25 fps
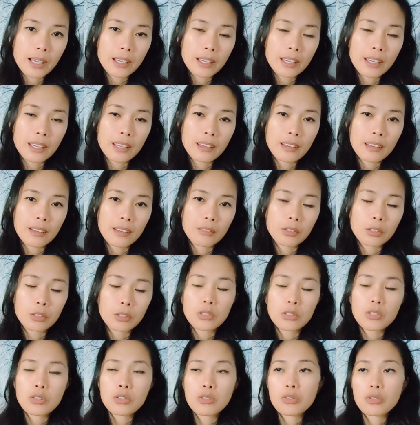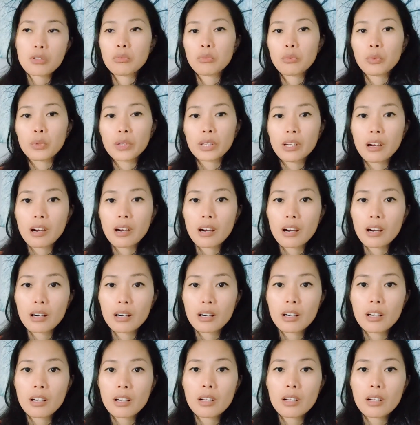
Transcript: And of course we are